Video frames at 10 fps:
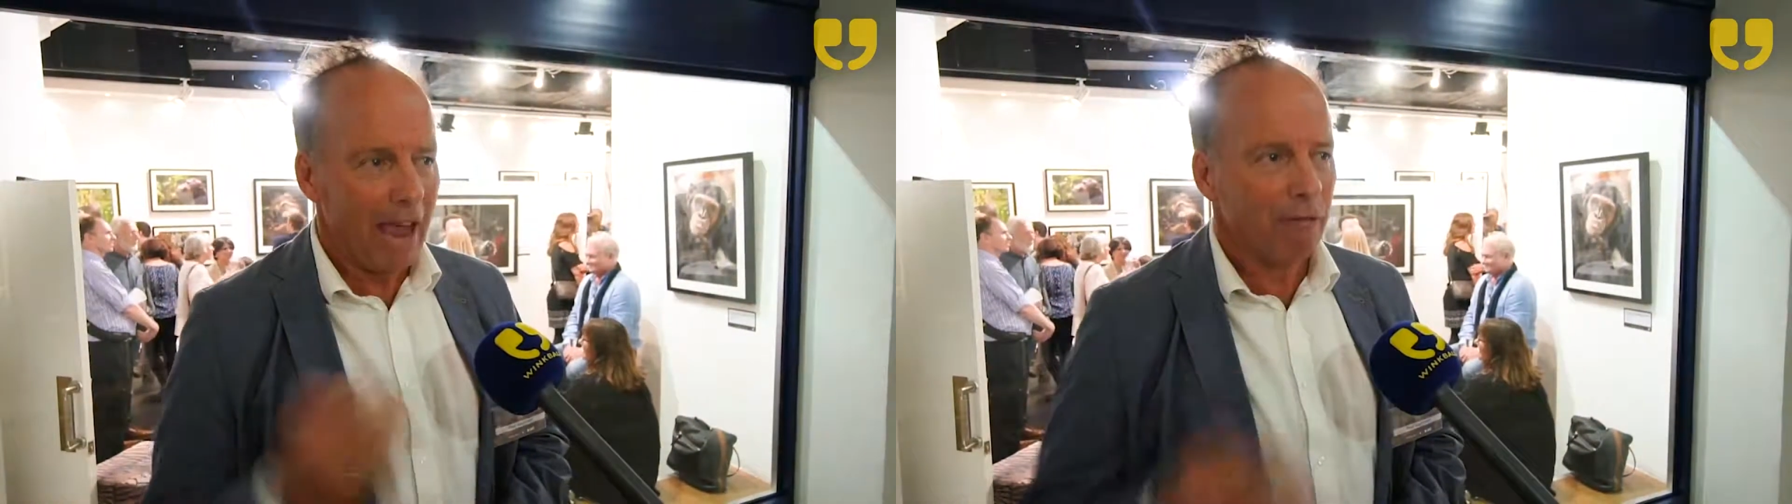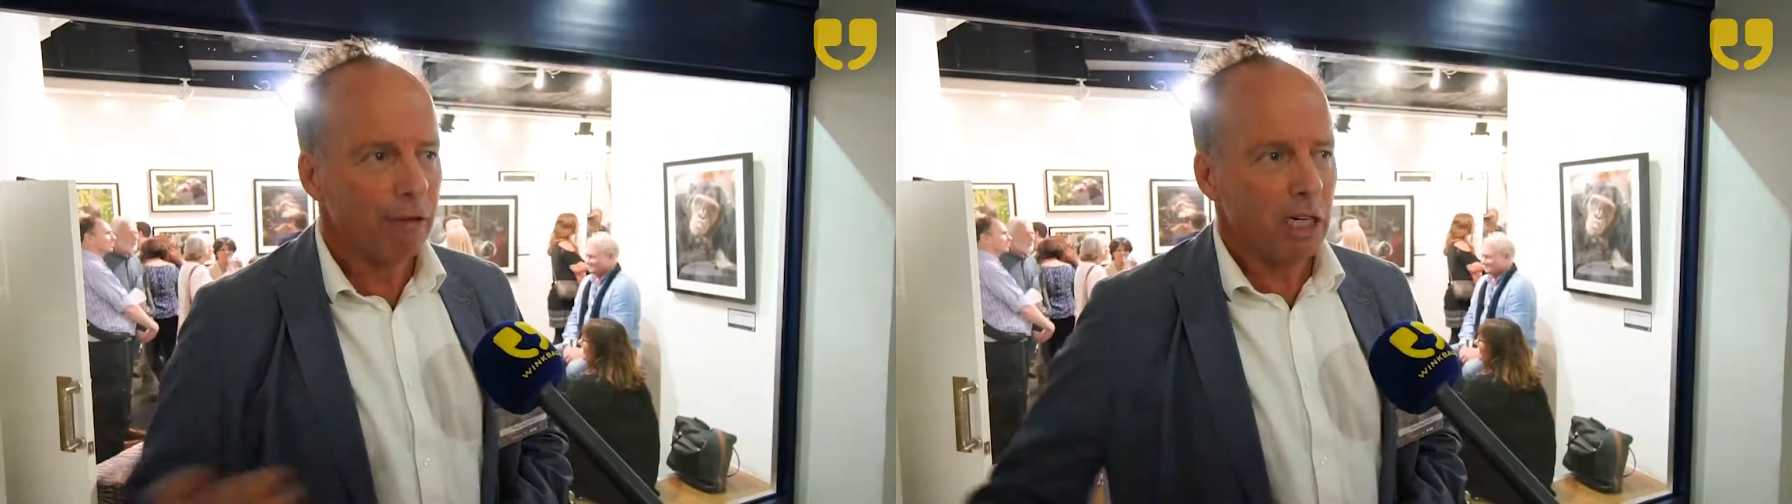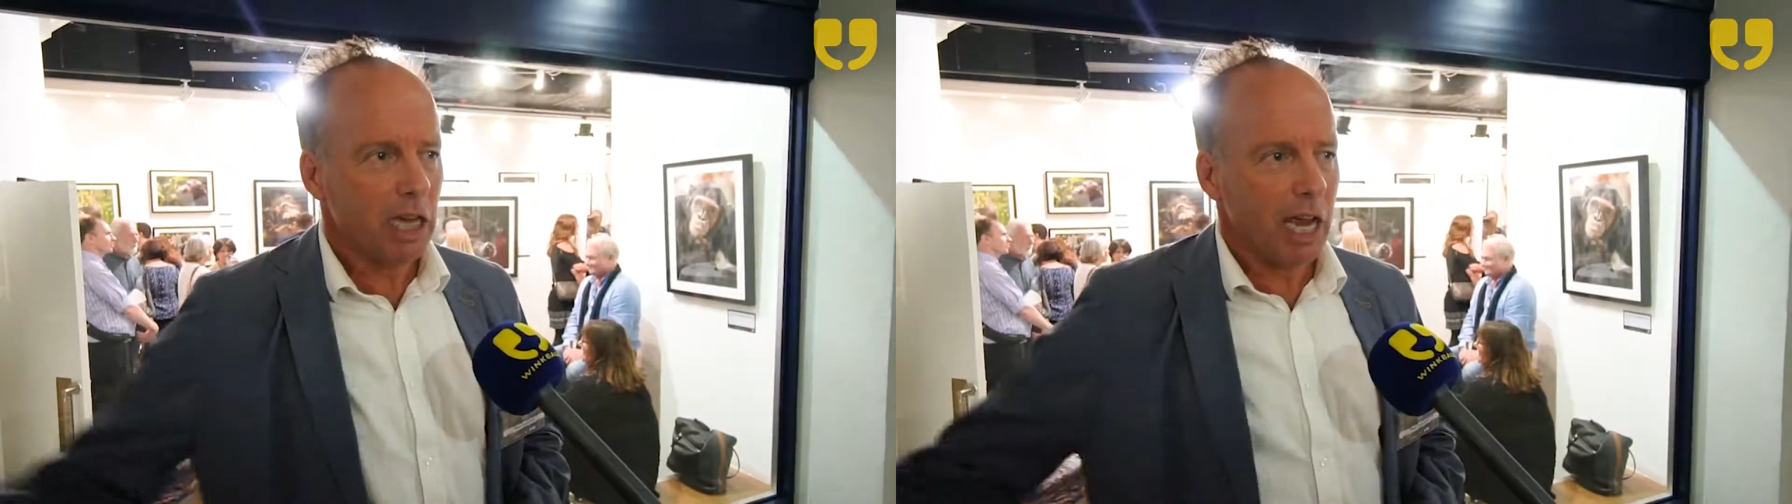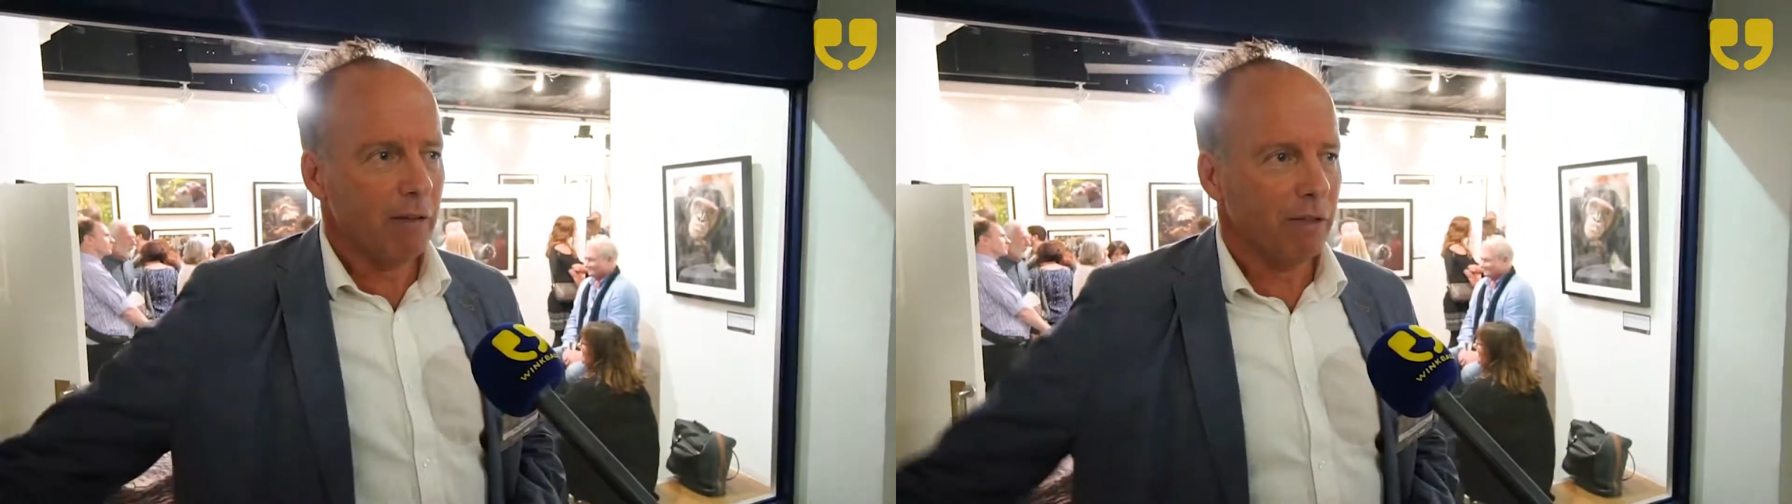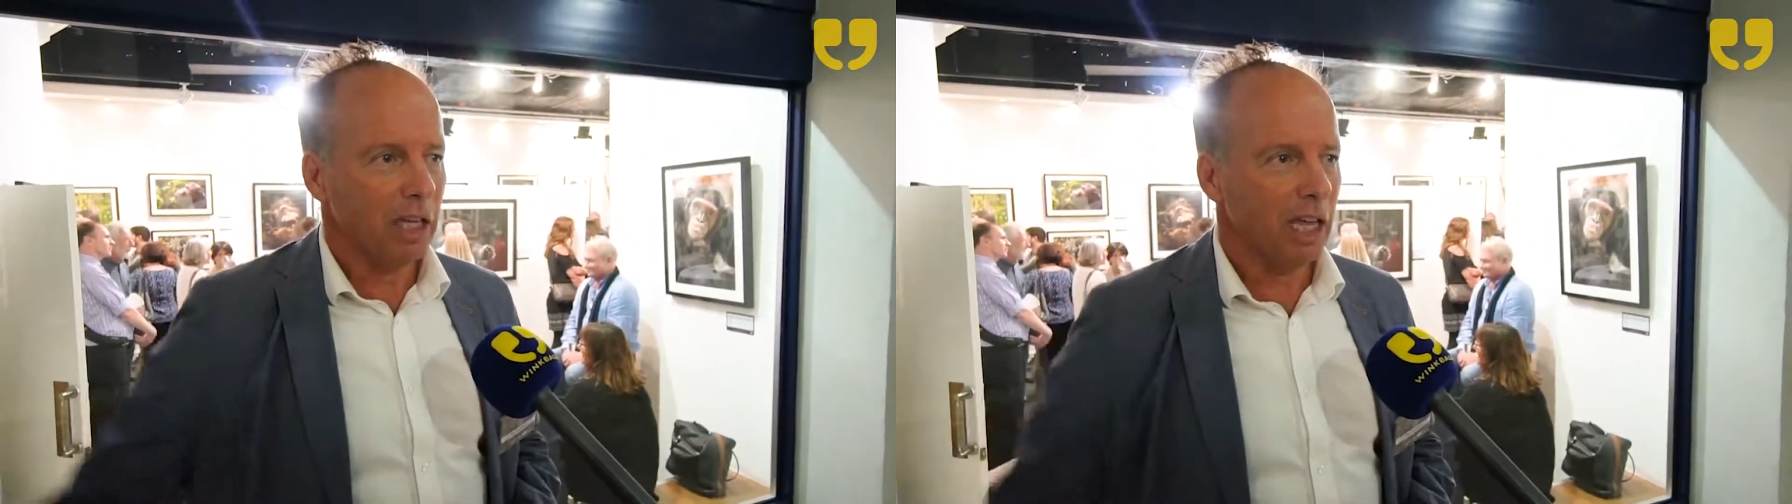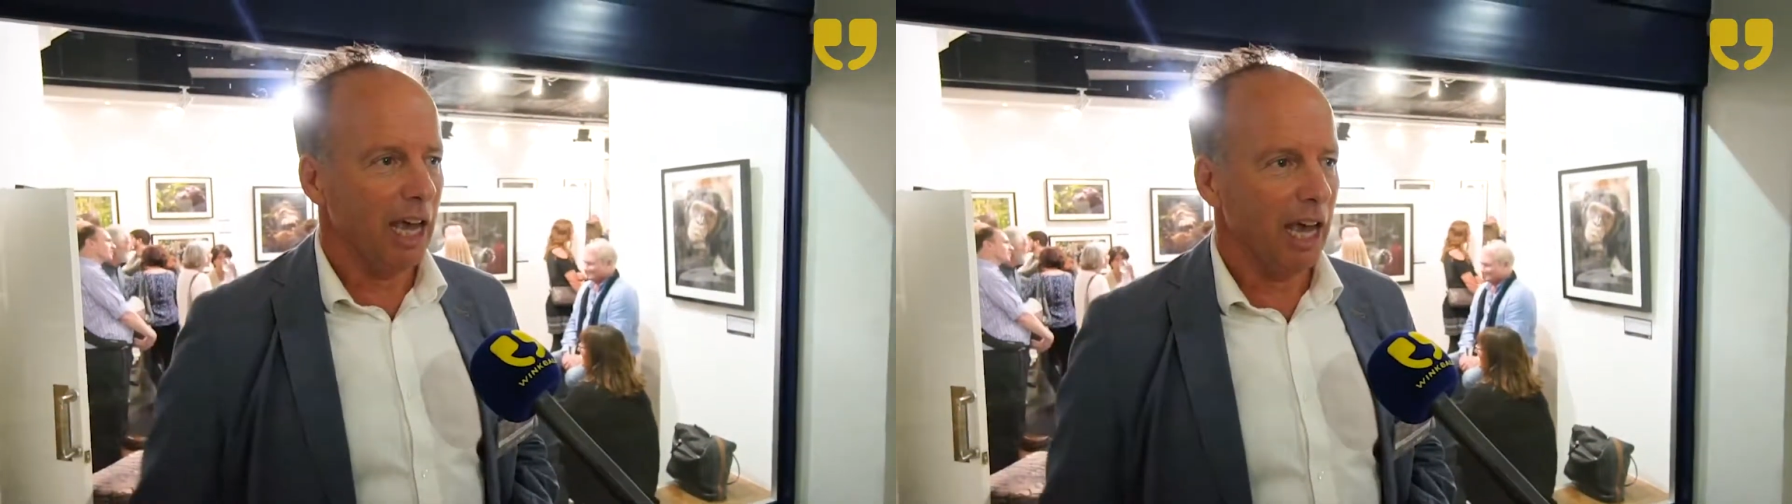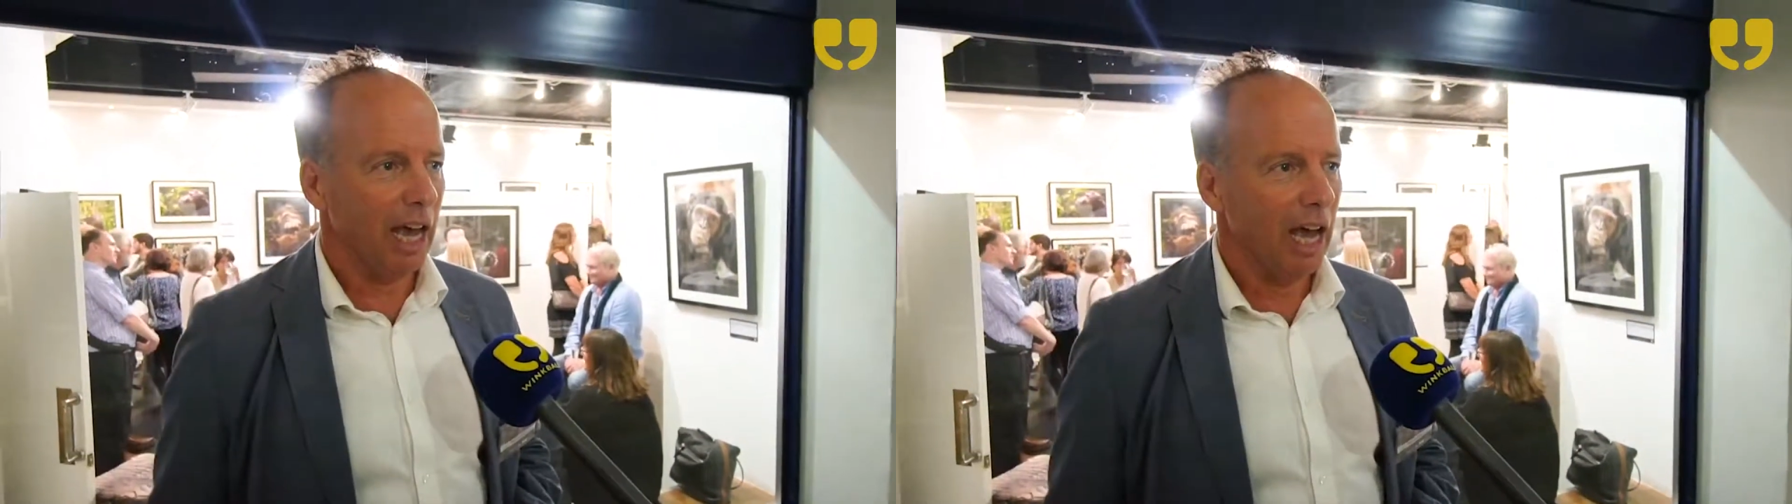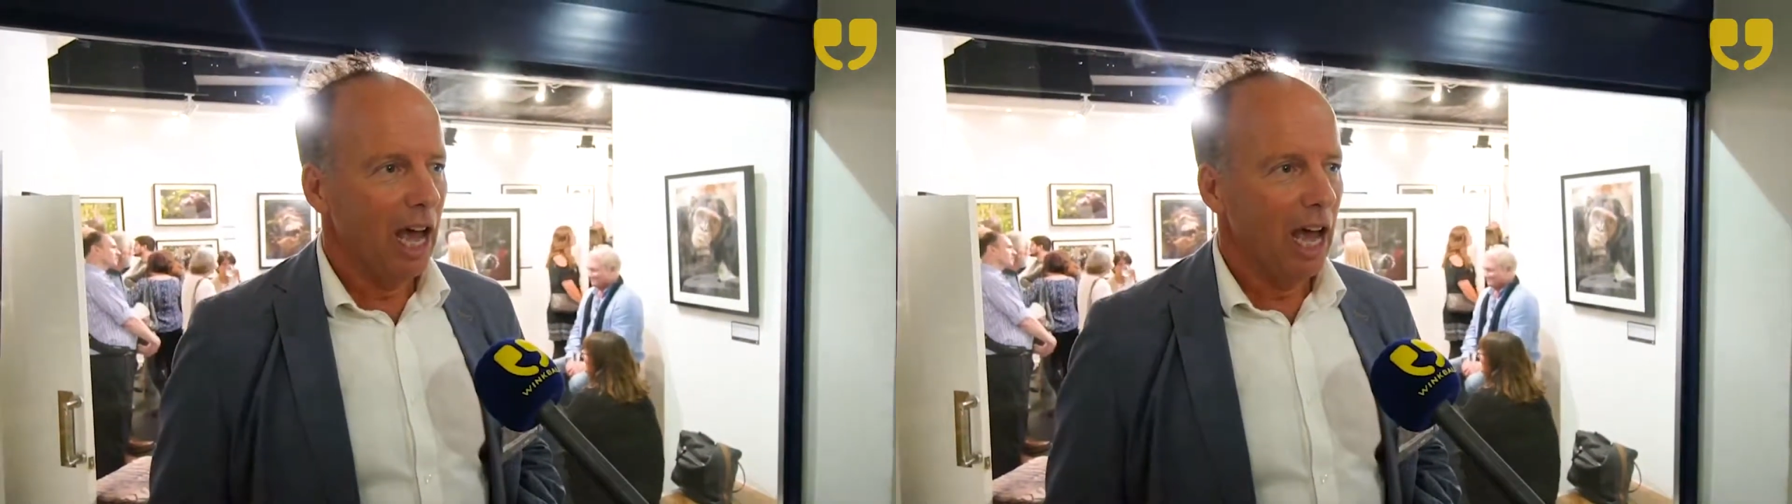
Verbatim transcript: every day of the year